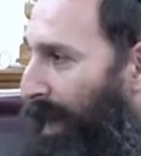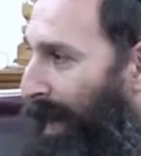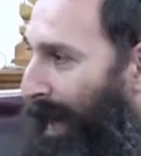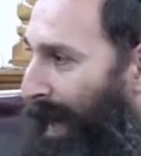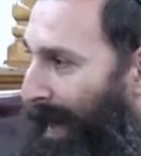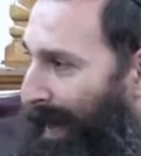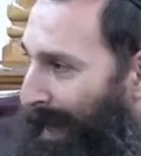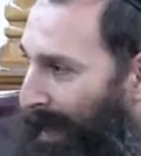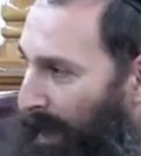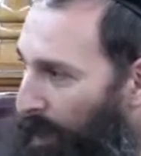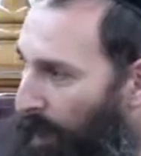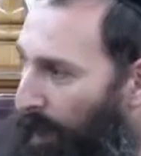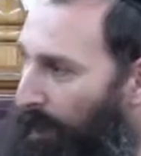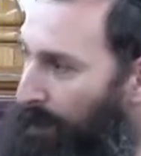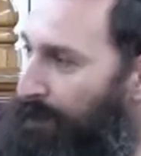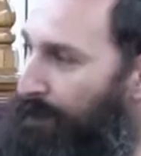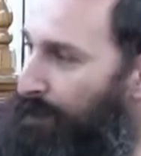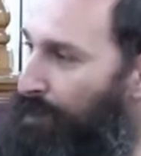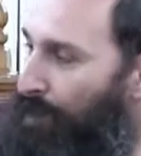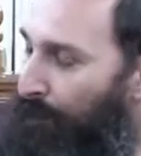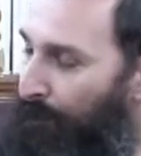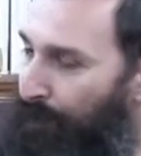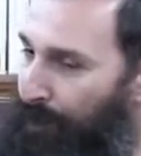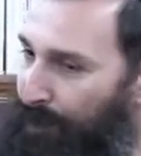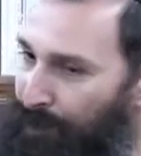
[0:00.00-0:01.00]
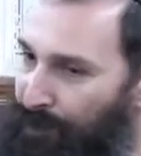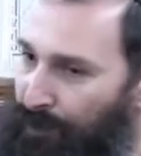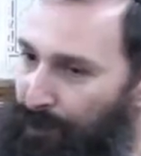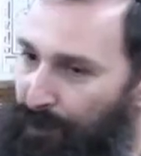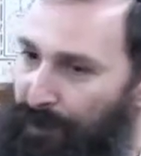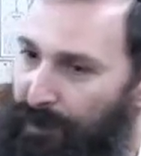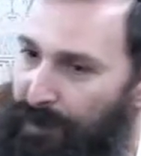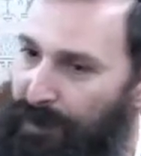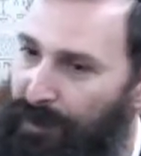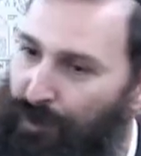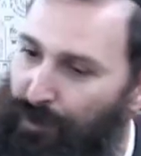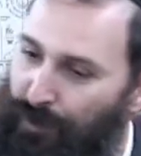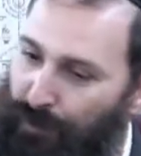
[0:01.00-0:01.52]
I lost the
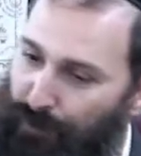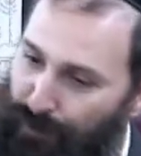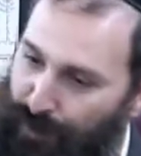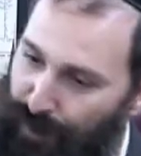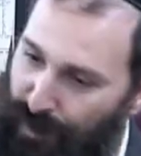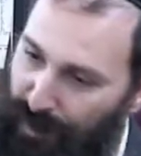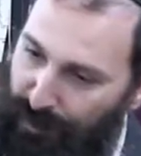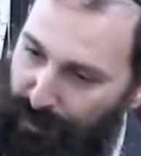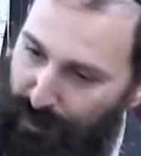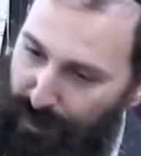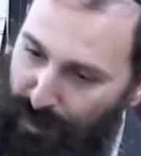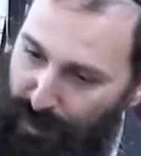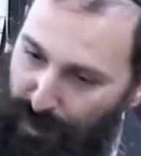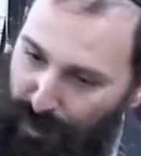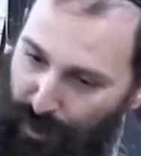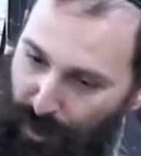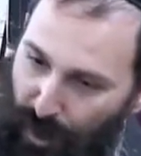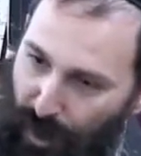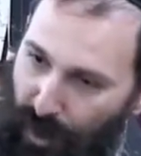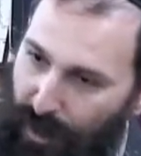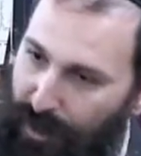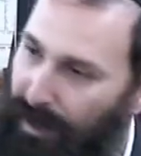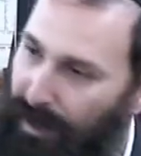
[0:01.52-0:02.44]
opportunity to bring this godly